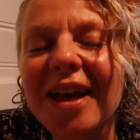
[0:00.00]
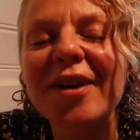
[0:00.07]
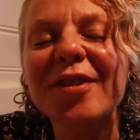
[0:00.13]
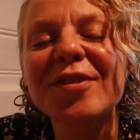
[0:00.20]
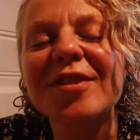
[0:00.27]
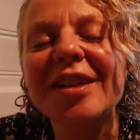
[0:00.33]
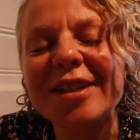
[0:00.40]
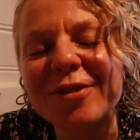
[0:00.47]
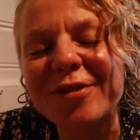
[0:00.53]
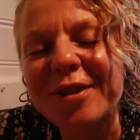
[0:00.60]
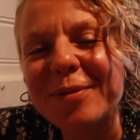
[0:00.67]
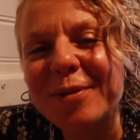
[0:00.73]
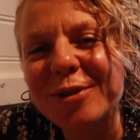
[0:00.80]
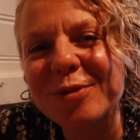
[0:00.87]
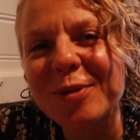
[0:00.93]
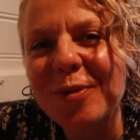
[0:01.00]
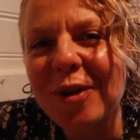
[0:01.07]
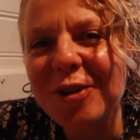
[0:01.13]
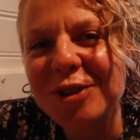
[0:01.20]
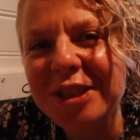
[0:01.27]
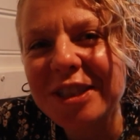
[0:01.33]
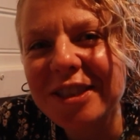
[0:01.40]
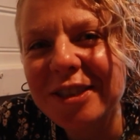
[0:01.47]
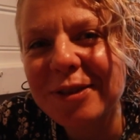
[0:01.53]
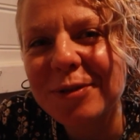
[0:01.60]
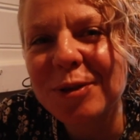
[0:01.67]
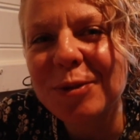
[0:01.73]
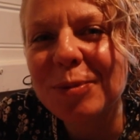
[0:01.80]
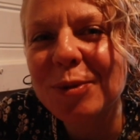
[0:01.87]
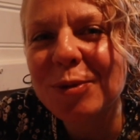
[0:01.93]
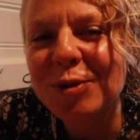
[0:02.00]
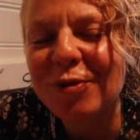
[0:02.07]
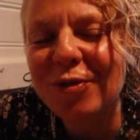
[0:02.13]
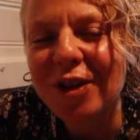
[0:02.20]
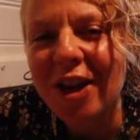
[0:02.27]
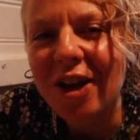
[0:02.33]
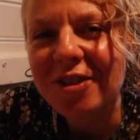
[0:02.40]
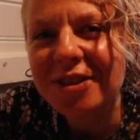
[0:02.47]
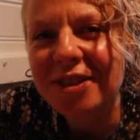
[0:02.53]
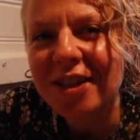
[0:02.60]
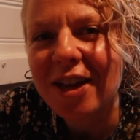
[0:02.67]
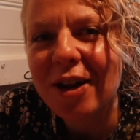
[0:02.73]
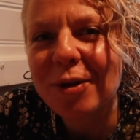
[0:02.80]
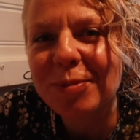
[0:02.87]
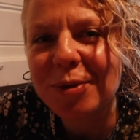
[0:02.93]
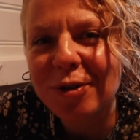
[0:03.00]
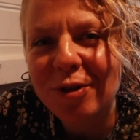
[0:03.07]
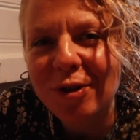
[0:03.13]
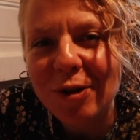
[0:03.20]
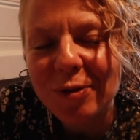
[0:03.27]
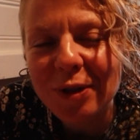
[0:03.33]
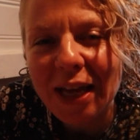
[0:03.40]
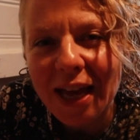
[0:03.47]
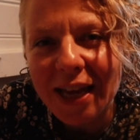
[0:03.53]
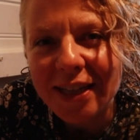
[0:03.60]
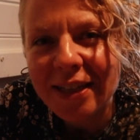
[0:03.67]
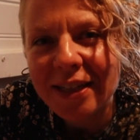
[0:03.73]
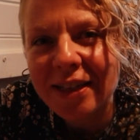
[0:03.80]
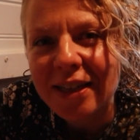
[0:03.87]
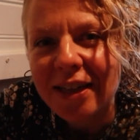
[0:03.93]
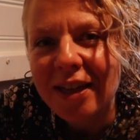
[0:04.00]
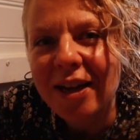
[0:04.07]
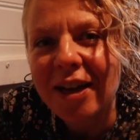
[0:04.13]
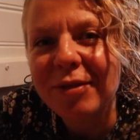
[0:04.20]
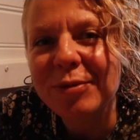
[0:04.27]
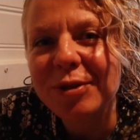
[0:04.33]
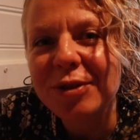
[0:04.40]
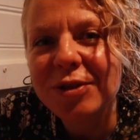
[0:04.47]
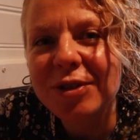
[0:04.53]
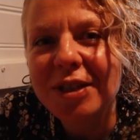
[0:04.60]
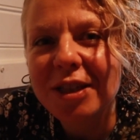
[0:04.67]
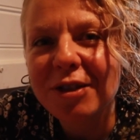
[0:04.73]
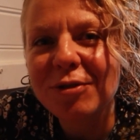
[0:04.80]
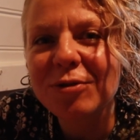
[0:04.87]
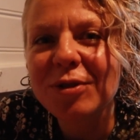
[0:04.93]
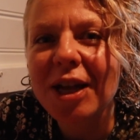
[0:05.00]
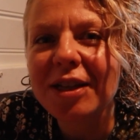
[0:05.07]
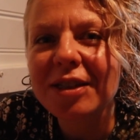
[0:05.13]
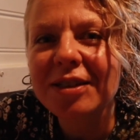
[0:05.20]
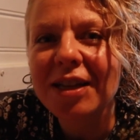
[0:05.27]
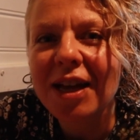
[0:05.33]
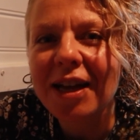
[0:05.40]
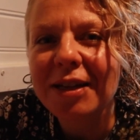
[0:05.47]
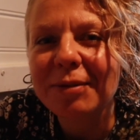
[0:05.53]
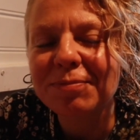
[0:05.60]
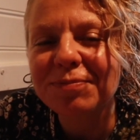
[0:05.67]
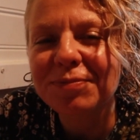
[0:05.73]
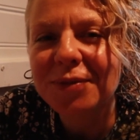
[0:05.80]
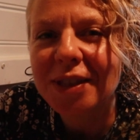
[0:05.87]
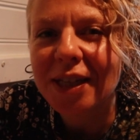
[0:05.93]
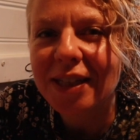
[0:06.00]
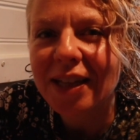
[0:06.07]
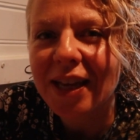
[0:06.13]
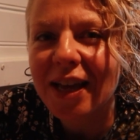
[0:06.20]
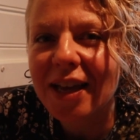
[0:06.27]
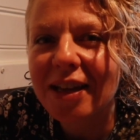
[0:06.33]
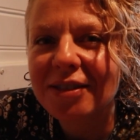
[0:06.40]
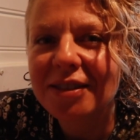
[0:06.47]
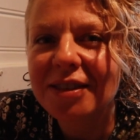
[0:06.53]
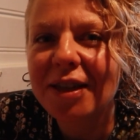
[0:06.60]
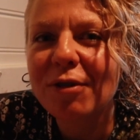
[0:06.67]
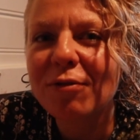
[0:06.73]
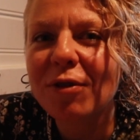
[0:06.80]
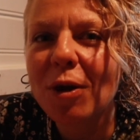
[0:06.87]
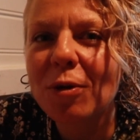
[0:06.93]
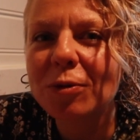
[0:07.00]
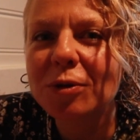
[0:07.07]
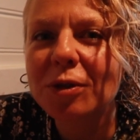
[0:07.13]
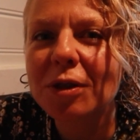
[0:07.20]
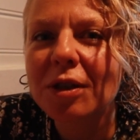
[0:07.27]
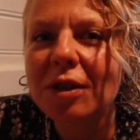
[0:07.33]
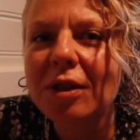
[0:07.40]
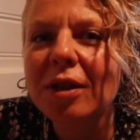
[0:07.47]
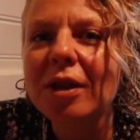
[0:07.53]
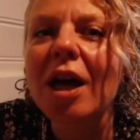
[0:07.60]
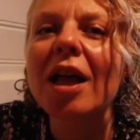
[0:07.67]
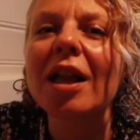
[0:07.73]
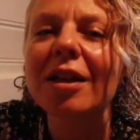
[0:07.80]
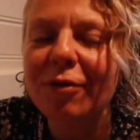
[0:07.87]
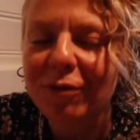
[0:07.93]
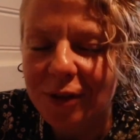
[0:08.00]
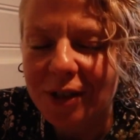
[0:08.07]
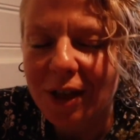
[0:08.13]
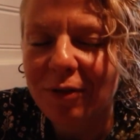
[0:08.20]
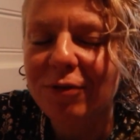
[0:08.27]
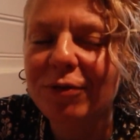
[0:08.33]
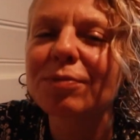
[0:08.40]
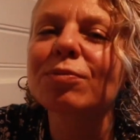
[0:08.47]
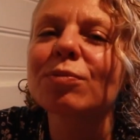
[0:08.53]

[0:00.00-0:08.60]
Thank you very much for watching, you beautiful lot. Hope you're all okay. And we'll see you next time. Take care, stay afloat, and love yourself.